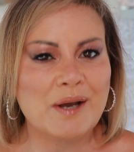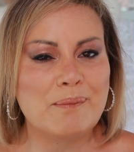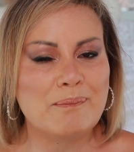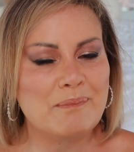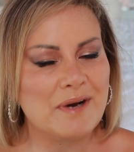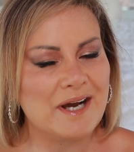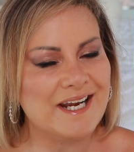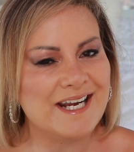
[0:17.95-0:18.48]

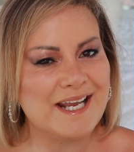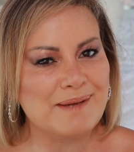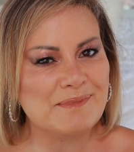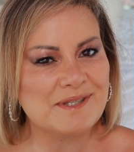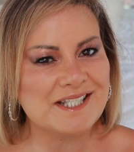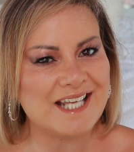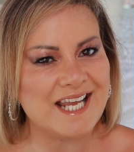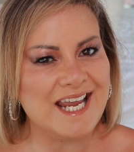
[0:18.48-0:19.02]
My name
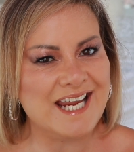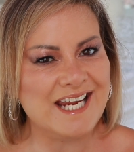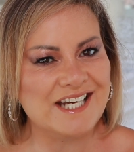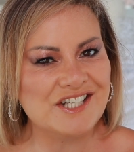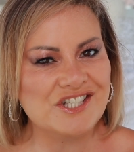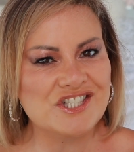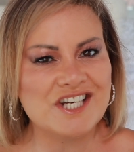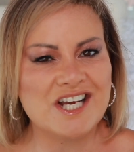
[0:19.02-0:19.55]
is
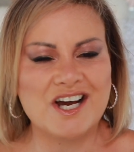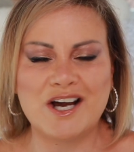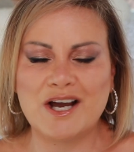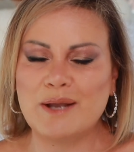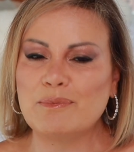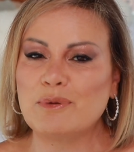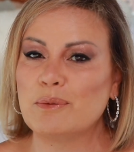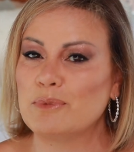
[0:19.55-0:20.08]
Ange.
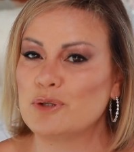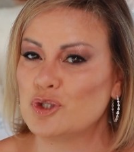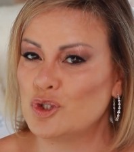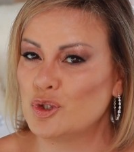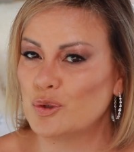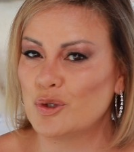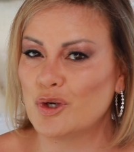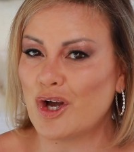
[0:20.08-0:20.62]
I'm a
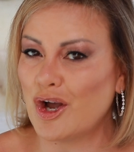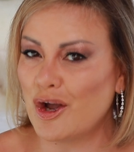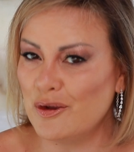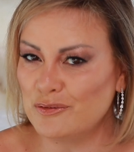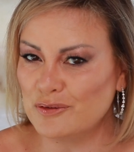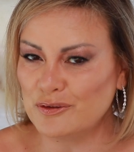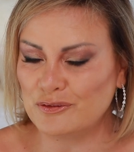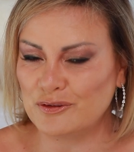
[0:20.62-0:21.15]
mature
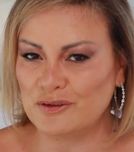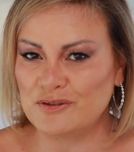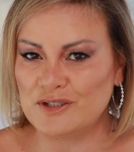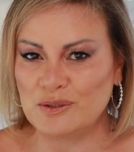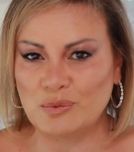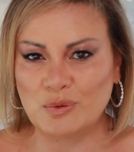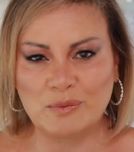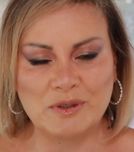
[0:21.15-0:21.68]
over
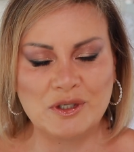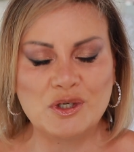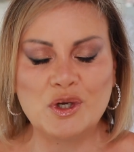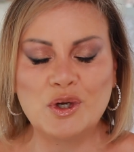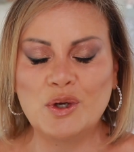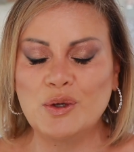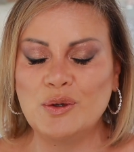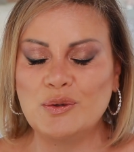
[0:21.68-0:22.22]
50 woman
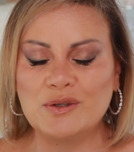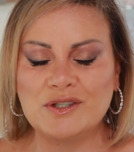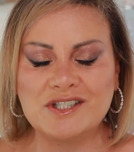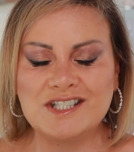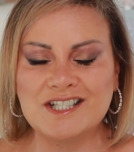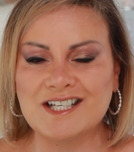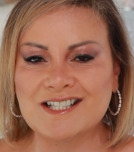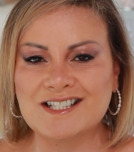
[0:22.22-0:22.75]
who
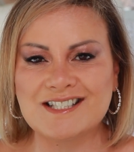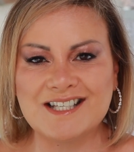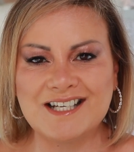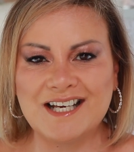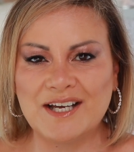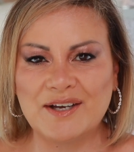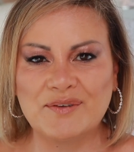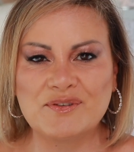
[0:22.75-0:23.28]
just
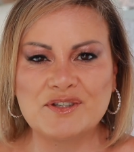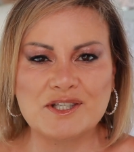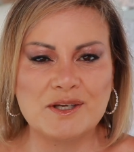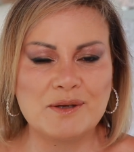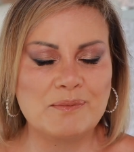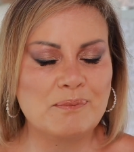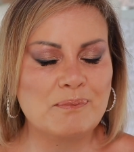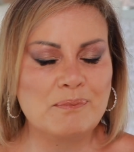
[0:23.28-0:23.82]
loves
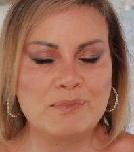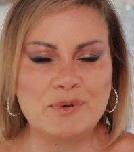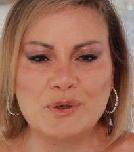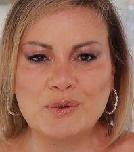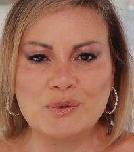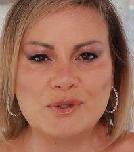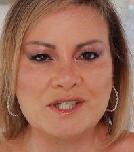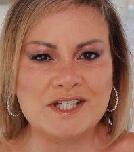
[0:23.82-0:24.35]

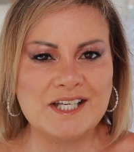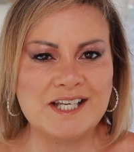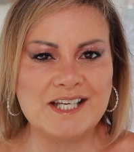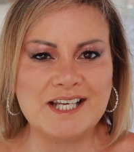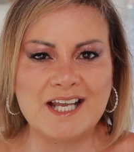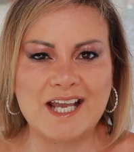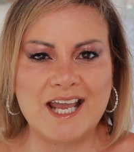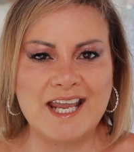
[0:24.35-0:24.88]

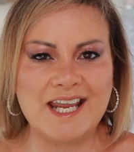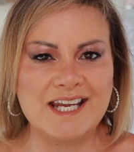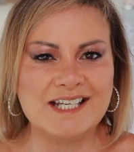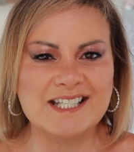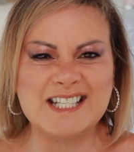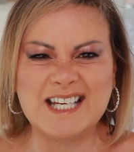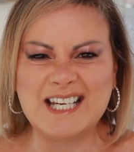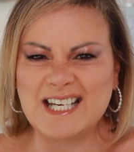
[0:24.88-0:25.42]
beauty
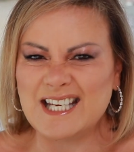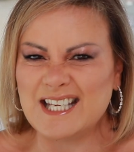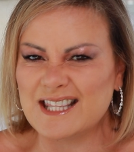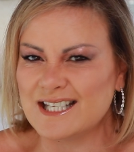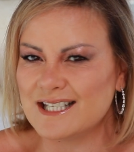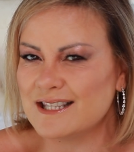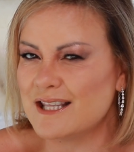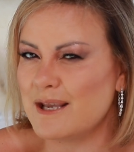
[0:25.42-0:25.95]
and anything
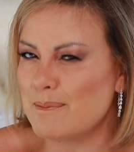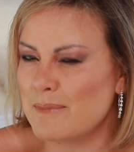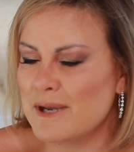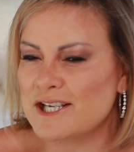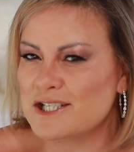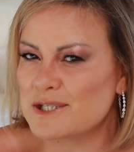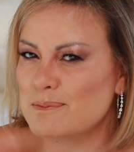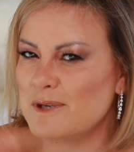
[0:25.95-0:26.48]
that
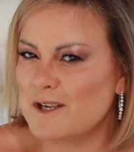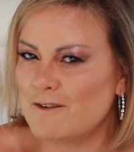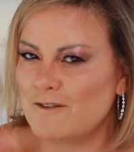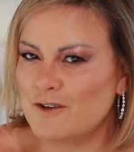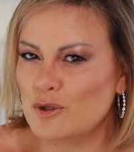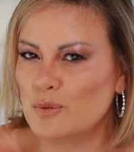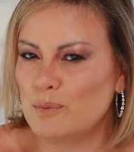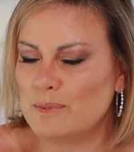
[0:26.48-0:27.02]
makes me
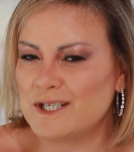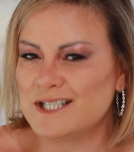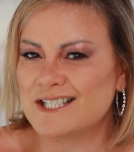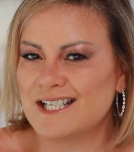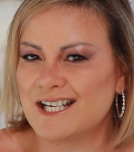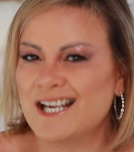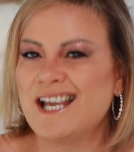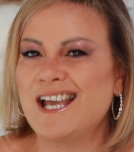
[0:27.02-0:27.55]
feel
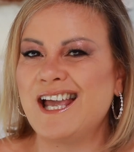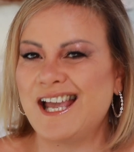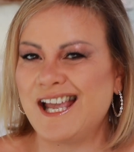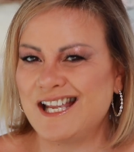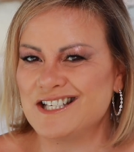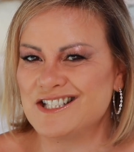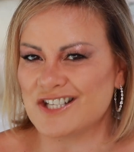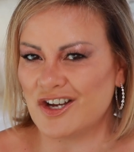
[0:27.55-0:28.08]
better
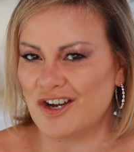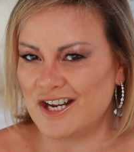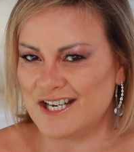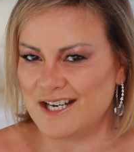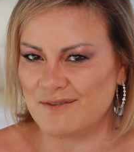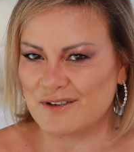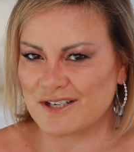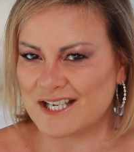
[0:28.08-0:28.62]
as I
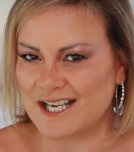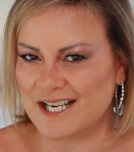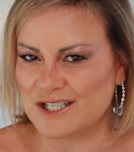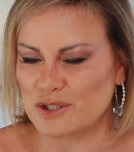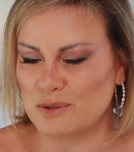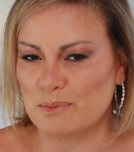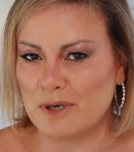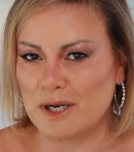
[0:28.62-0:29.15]

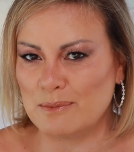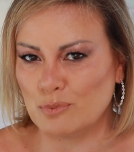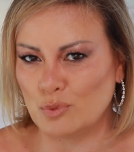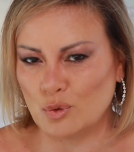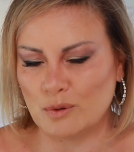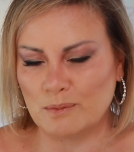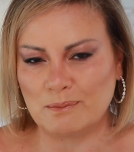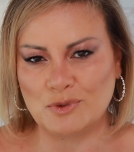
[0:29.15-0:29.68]
navigate my
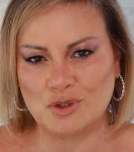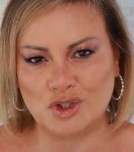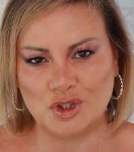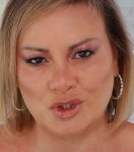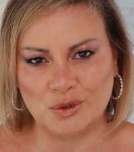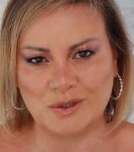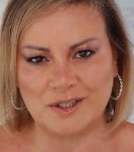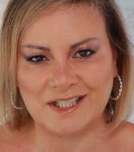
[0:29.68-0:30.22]
more
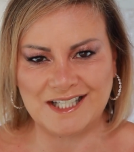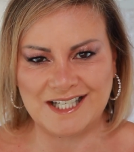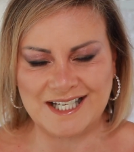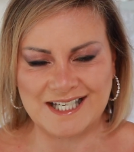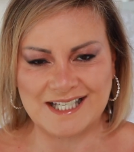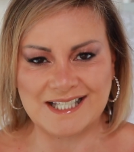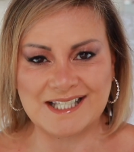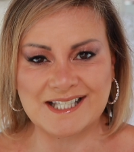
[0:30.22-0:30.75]
mature
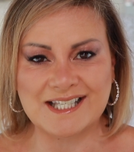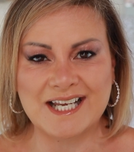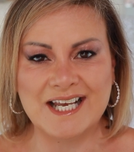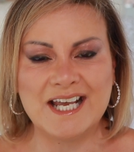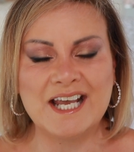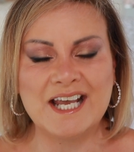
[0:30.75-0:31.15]
years.